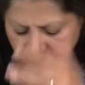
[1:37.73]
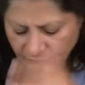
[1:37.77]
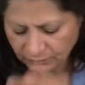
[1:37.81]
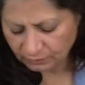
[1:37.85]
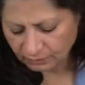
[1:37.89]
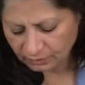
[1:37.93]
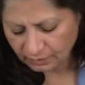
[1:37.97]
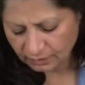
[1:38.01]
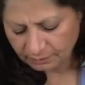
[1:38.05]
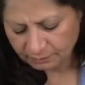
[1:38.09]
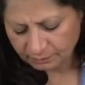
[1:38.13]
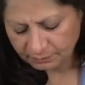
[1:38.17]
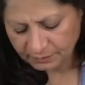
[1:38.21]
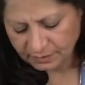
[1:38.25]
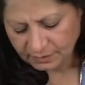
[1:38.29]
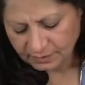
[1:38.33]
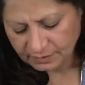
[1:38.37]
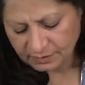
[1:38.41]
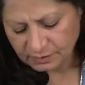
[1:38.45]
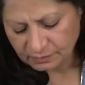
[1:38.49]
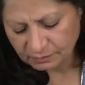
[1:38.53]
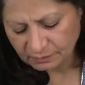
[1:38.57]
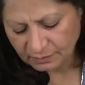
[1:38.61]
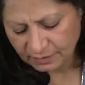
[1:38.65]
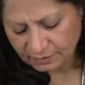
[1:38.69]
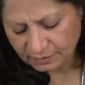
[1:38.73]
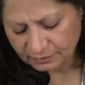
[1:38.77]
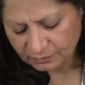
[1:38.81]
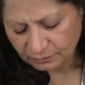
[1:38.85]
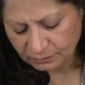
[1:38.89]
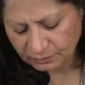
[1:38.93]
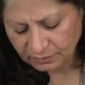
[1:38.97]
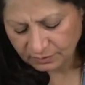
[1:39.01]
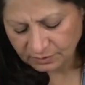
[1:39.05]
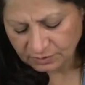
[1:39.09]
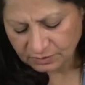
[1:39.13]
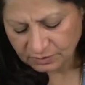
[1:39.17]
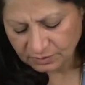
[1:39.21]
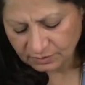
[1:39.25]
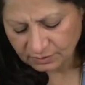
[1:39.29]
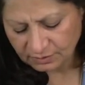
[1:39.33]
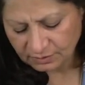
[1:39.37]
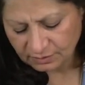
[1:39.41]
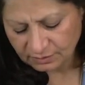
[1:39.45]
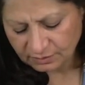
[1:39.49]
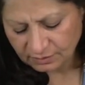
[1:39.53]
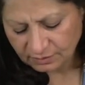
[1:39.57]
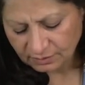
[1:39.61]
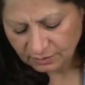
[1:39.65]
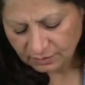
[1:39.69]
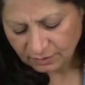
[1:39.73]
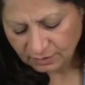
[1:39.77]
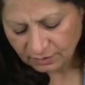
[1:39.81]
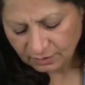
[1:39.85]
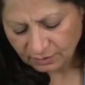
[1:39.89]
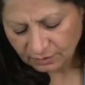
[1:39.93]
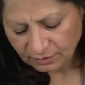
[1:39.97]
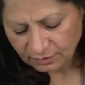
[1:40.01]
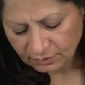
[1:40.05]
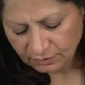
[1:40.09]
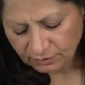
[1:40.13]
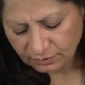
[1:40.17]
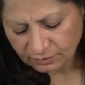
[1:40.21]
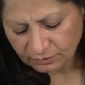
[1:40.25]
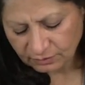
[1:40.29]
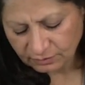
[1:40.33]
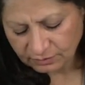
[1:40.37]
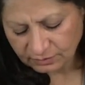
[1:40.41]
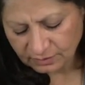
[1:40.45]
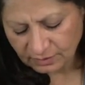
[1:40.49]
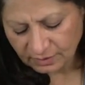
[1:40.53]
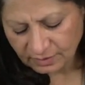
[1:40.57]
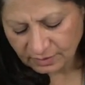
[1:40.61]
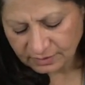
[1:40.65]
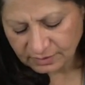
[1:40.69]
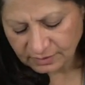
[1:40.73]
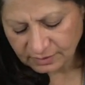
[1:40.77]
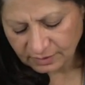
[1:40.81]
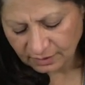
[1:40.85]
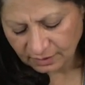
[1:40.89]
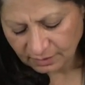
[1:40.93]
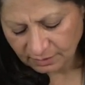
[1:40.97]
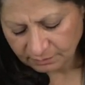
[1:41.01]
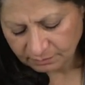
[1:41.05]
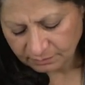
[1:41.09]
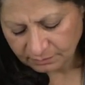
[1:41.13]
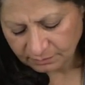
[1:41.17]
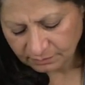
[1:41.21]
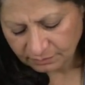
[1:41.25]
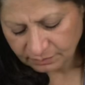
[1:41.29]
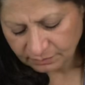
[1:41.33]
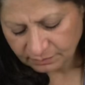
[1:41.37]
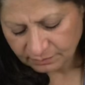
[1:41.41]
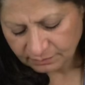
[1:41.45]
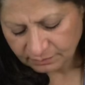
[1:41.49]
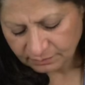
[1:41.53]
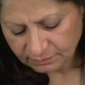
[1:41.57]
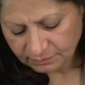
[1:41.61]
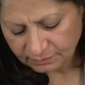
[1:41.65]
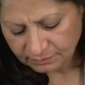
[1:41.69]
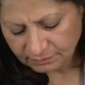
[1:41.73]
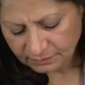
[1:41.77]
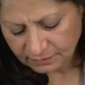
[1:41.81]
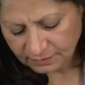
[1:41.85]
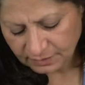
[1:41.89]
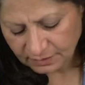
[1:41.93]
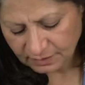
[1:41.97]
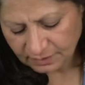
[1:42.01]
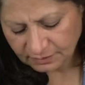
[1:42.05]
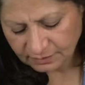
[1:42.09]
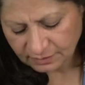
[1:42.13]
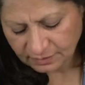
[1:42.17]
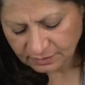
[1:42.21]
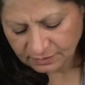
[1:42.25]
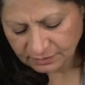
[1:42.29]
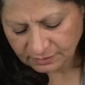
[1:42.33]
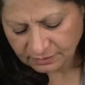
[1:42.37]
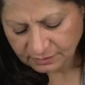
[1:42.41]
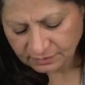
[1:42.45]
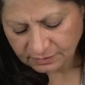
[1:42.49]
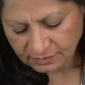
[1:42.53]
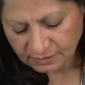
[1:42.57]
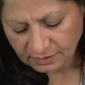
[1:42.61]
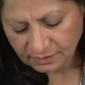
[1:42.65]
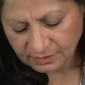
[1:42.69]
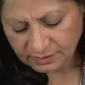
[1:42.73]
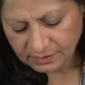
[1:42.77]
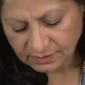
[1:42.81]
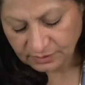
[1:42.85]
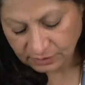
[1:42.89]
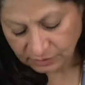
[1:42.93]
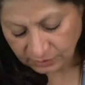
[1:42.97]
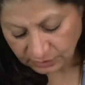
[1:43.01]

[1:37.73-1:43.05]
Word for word: you are being smart with each other. You don't trust him, he doesn't trust